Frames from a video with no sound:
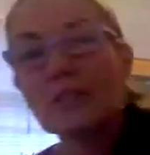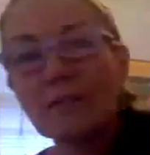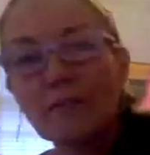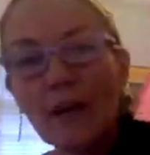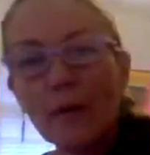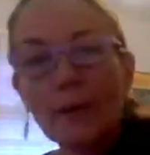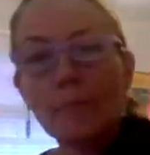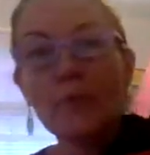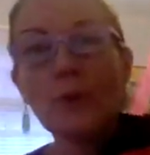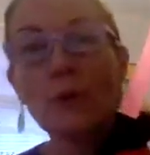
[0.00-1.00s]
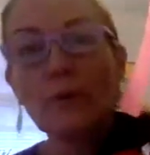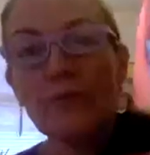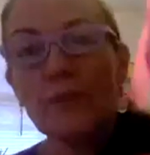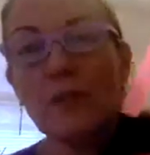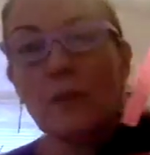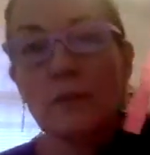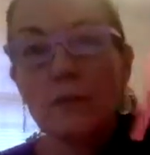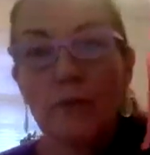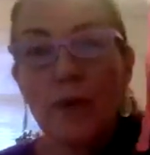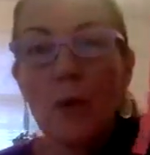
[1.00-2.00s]
a very beautiful
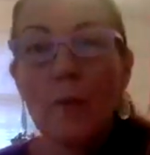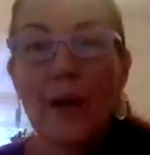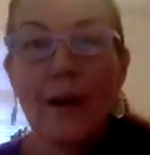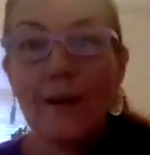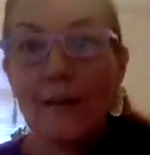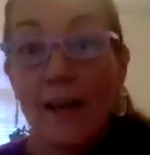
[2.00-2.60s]
robot